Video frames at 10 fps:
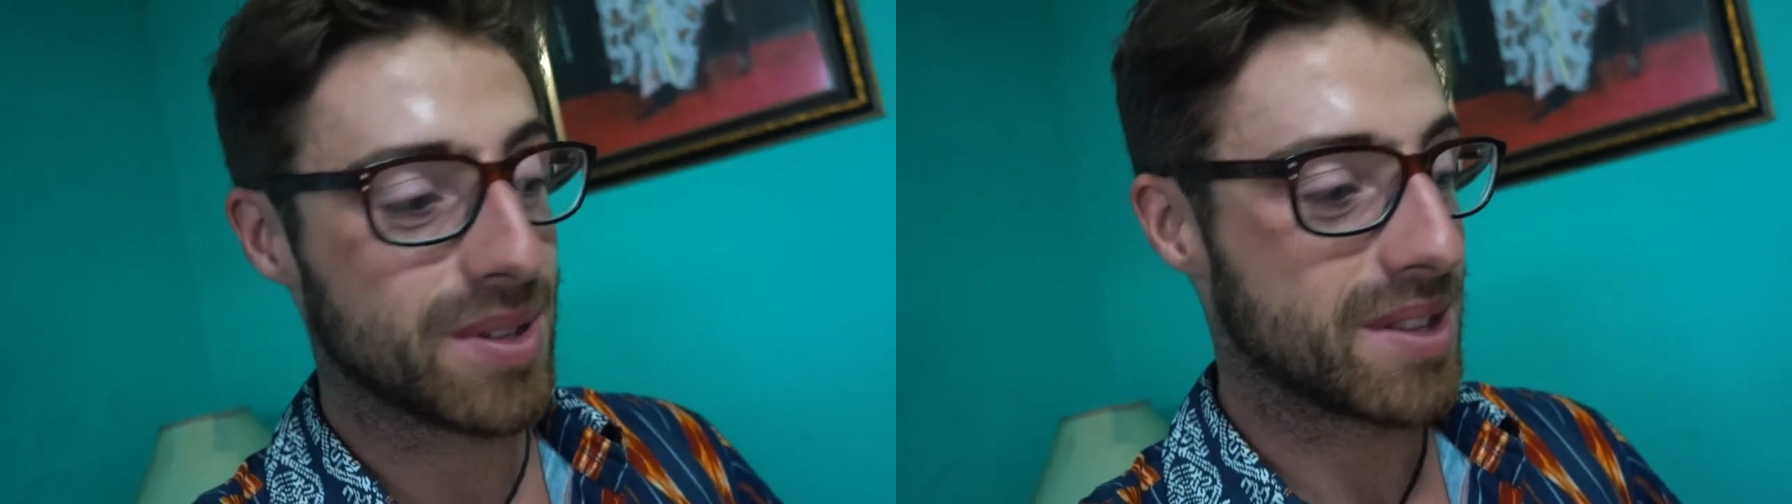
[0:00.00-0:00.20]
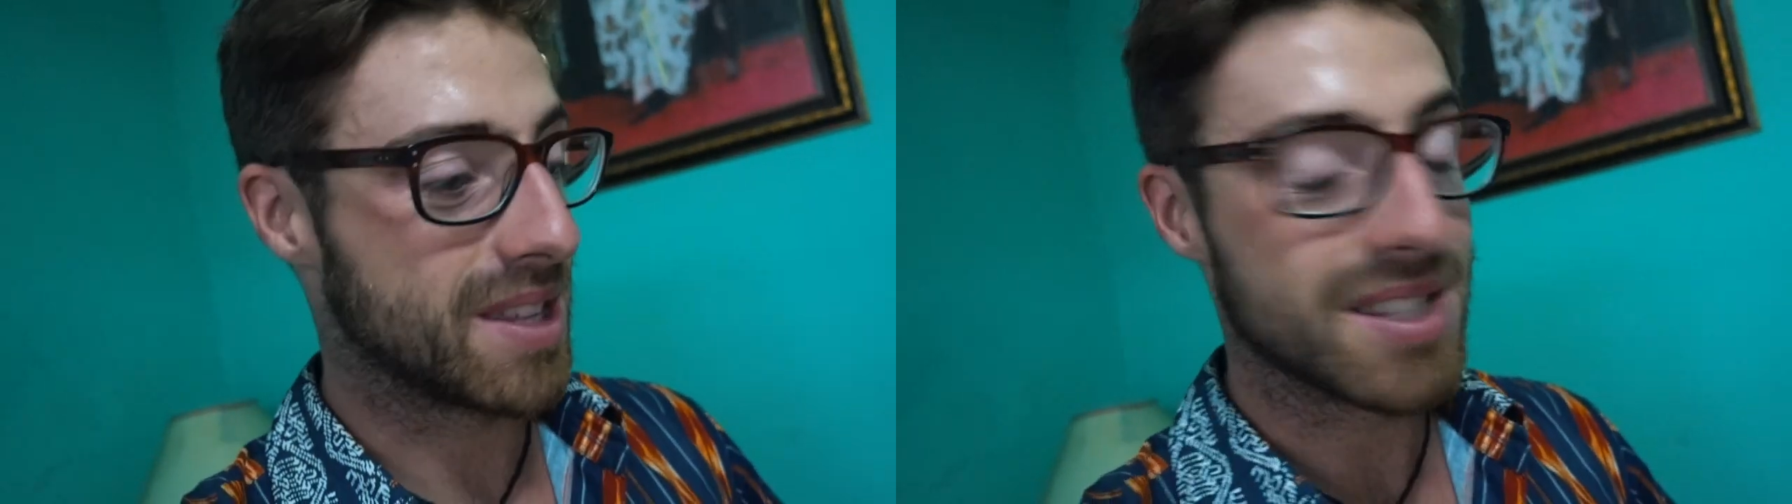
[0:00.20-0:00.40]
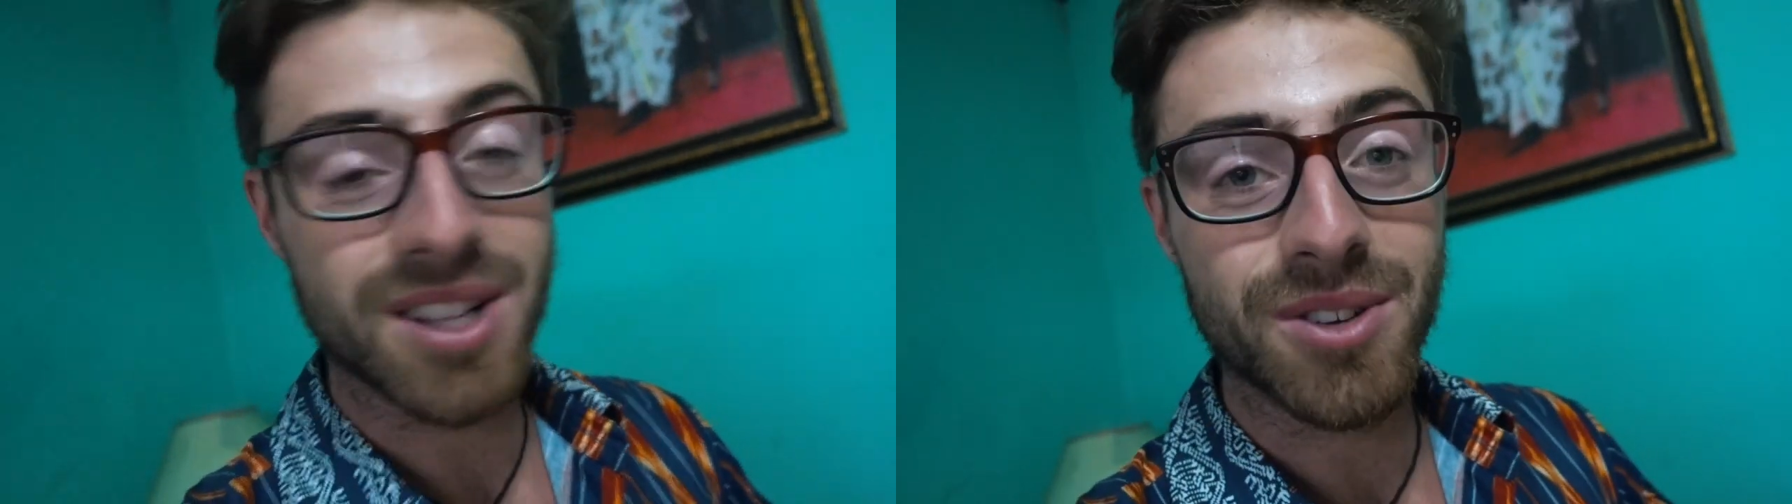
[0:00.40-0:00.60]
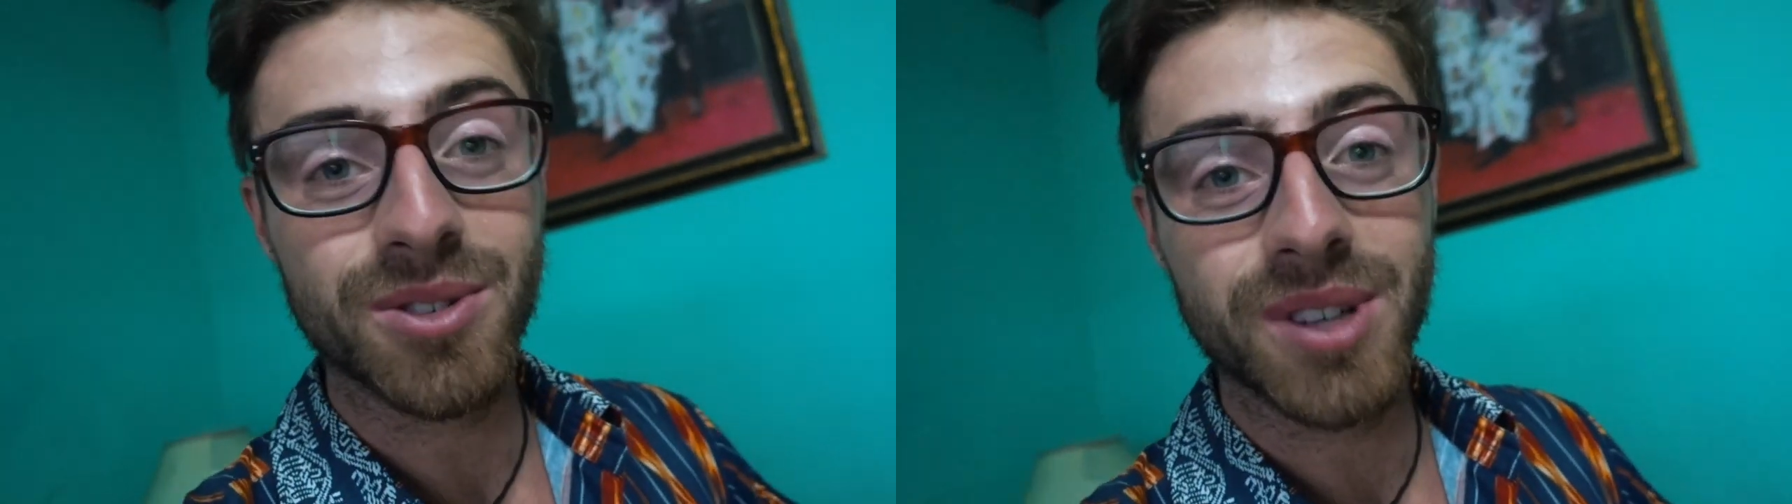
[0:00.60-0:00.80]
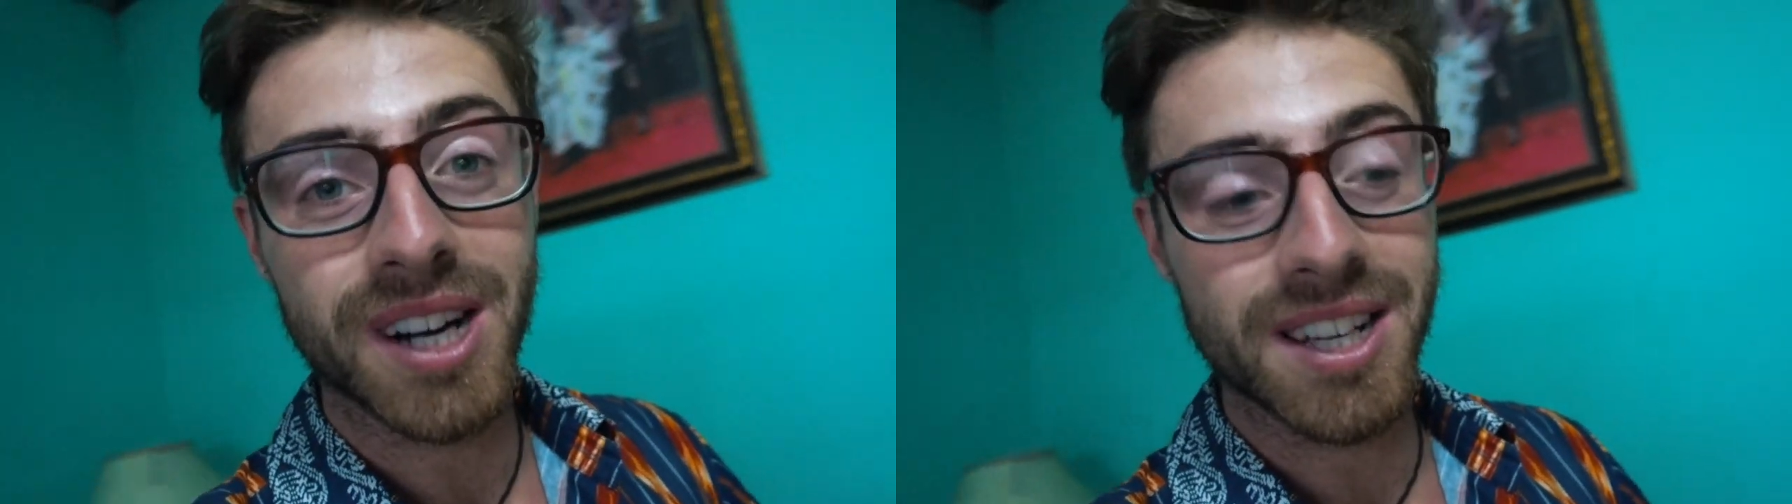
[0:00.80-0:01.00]
with these
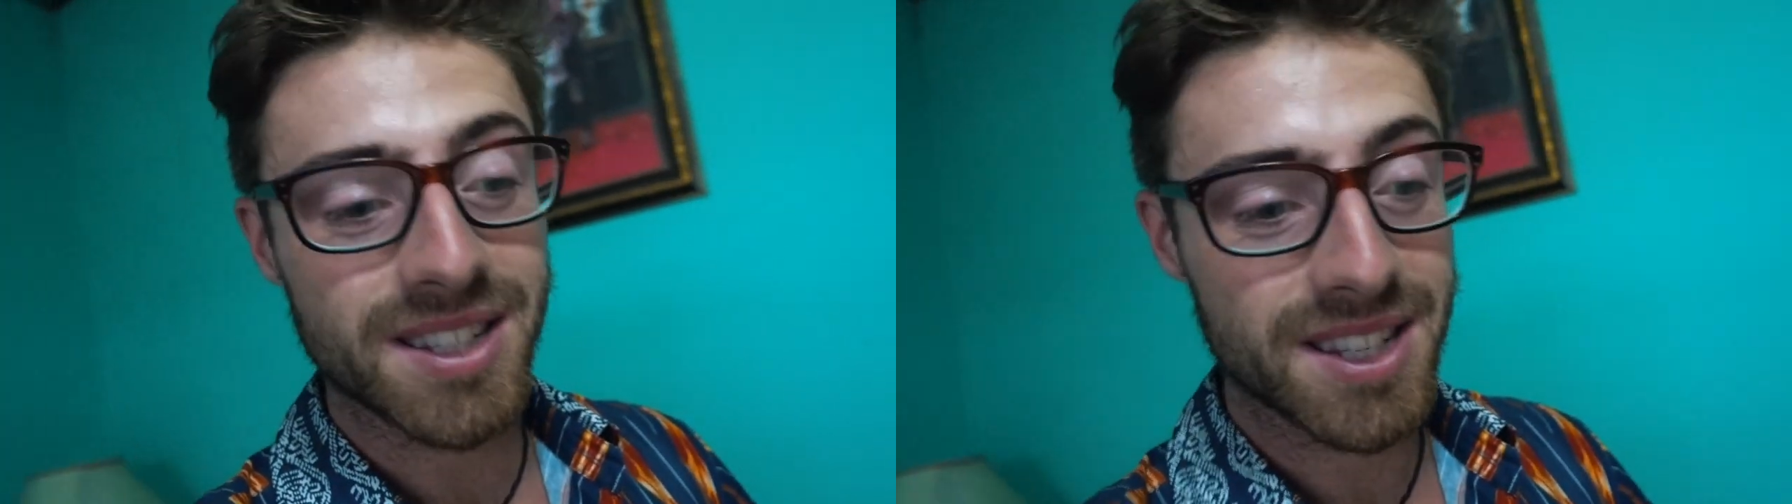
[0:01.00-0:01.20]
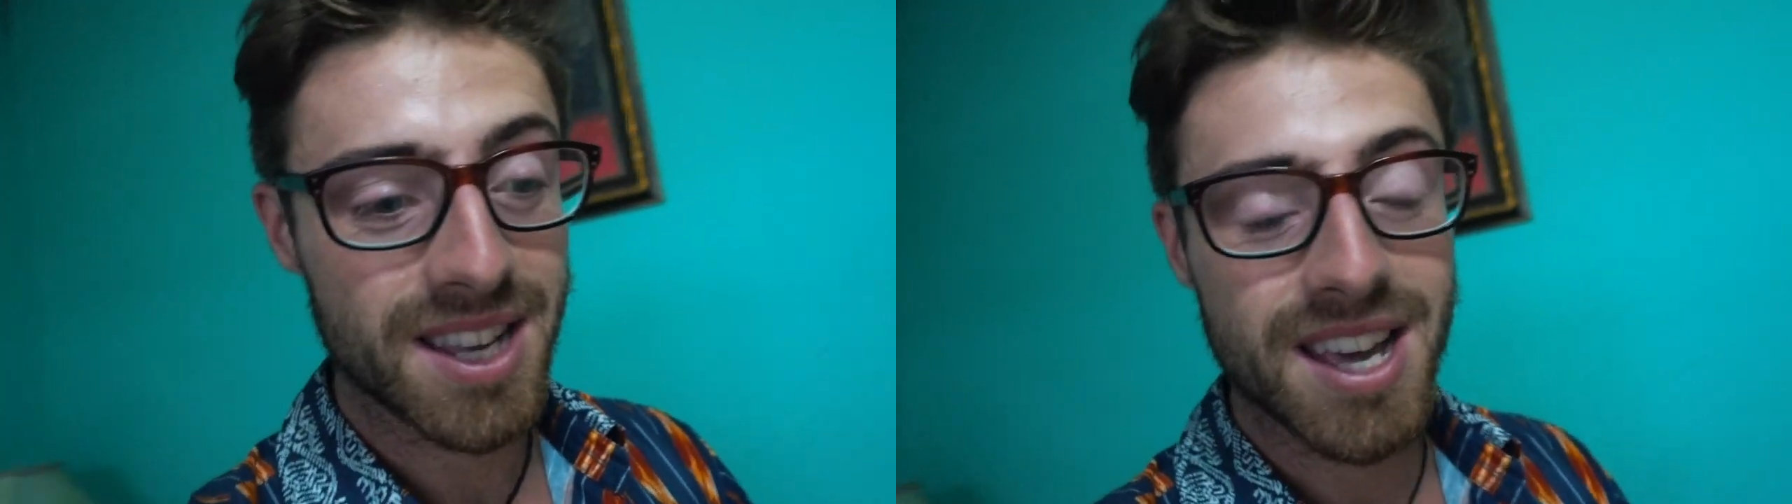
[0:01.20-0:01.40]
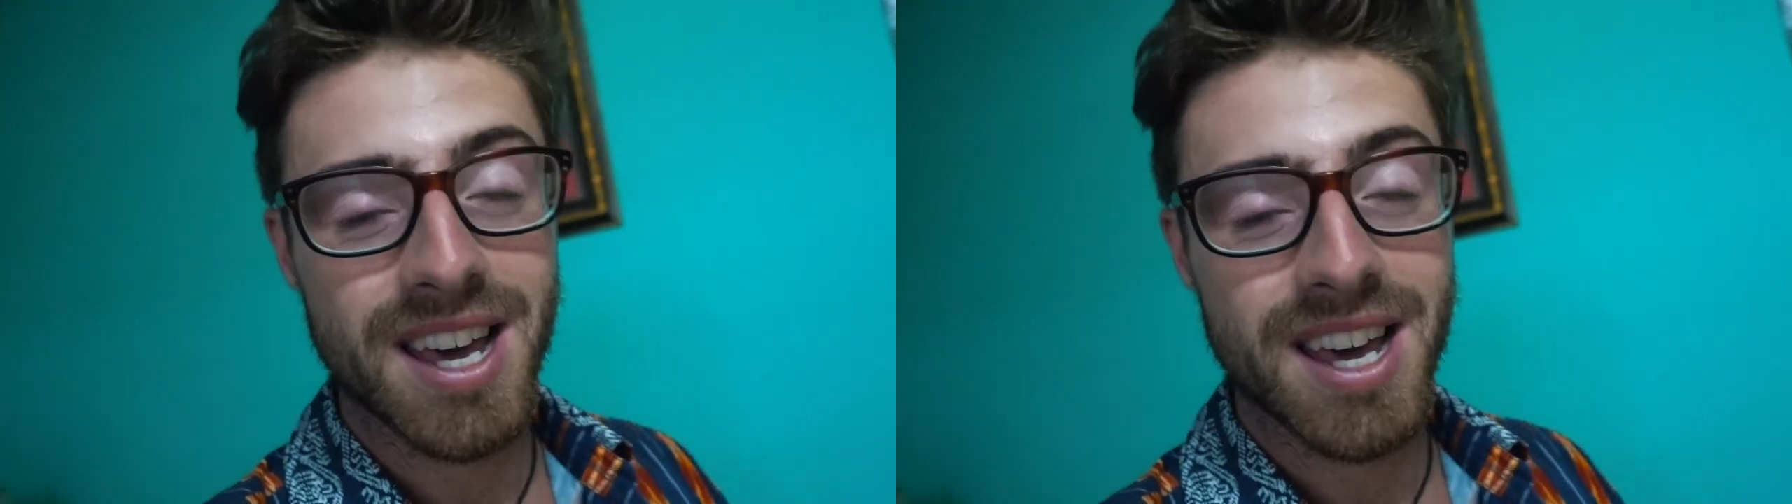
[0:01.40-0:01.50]
local guys,